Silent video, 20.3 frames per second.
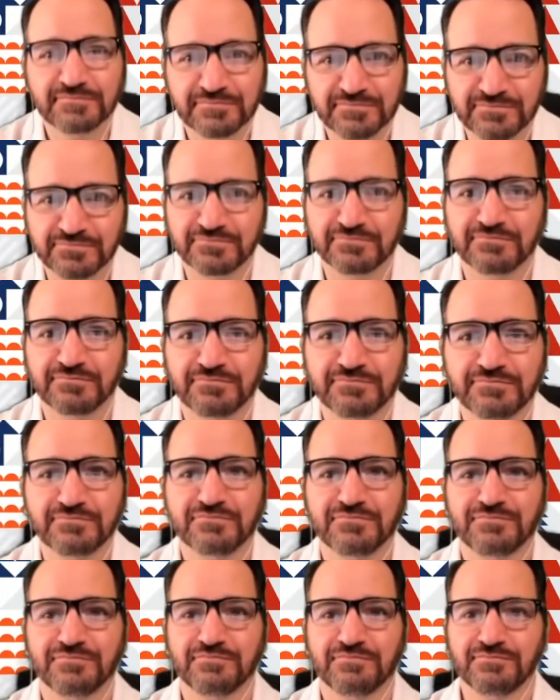
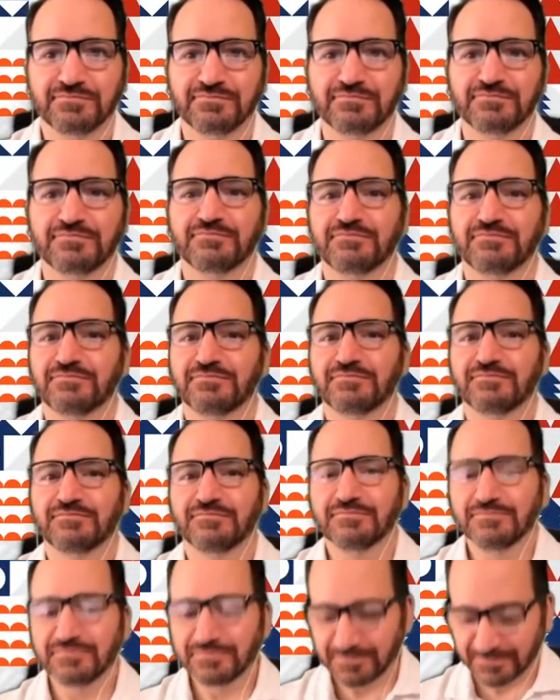
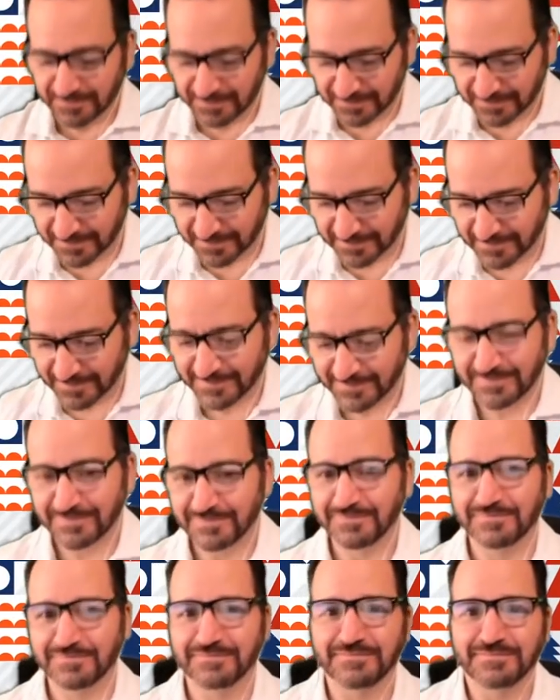(not speaking)